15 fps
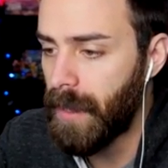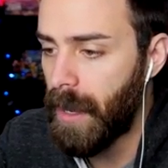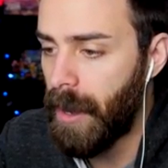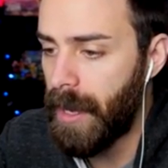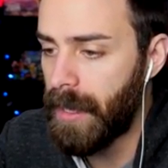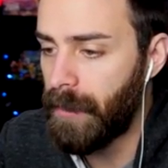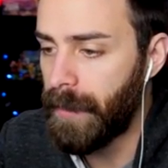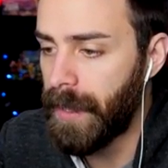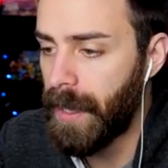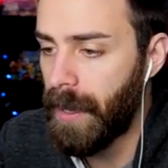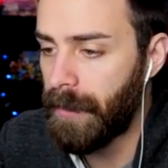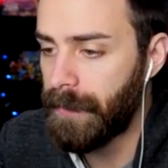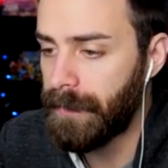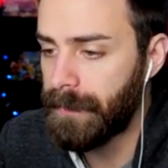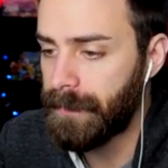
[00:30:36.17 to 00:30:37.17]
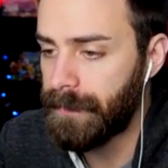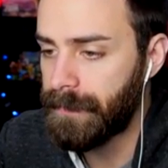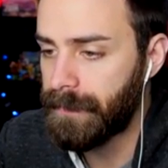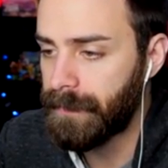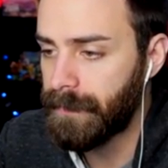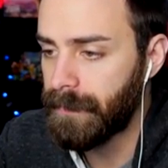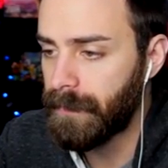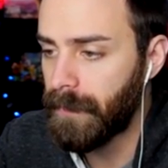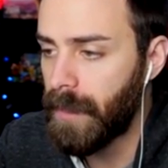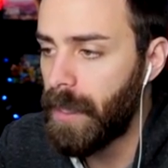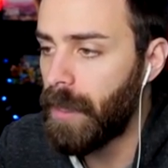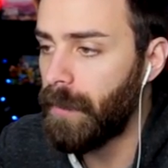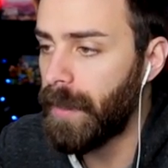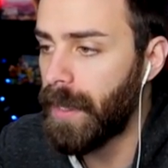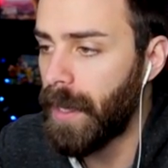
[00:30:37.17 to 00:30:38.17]
All right, here we go.
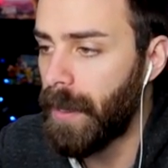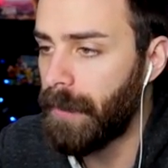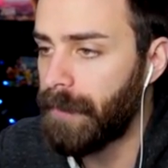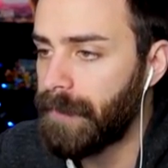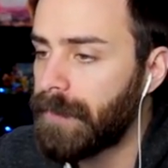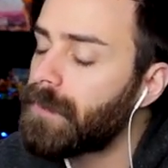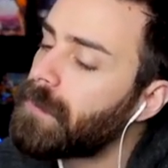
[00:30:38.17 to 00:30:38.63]
Here we go.